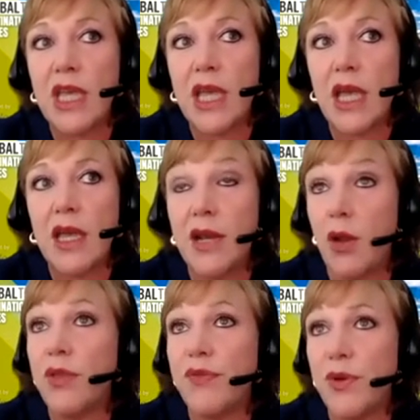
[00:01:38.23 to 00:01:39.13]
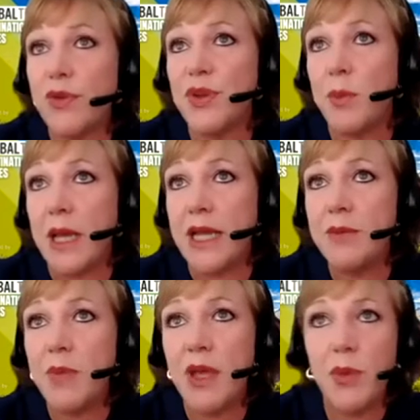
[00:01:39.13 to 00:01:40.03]
uh, and all the photos are mine,
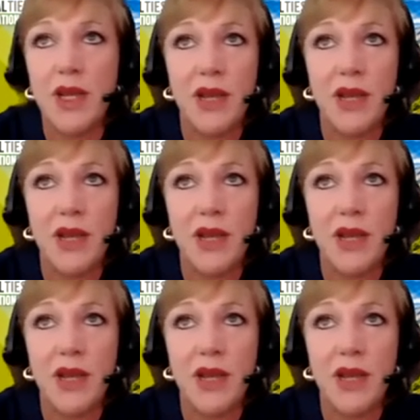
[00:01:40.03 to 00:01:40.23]
by the way.